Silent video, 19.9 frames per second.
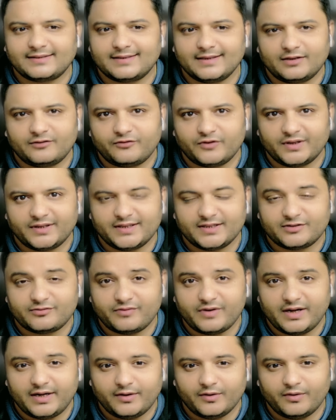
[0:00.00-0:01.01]
it for this
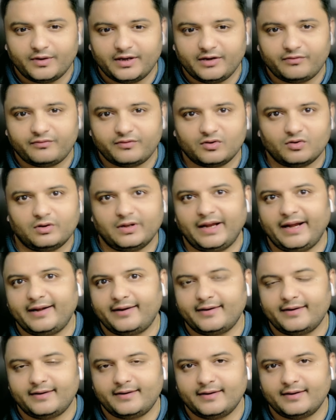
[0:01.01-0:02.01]
video. If you
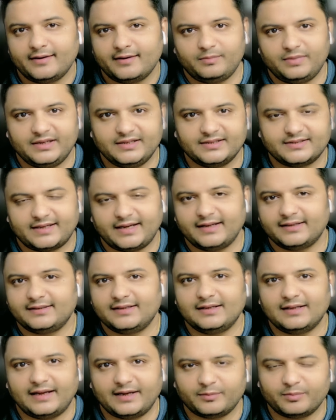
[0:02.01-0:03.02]
liked it, please hit
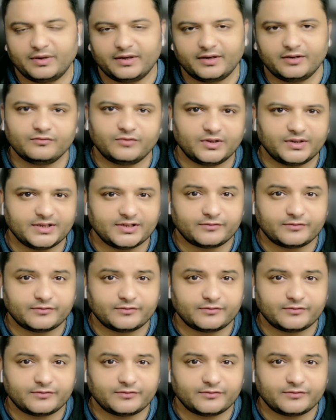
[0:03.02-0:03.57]
the like button for this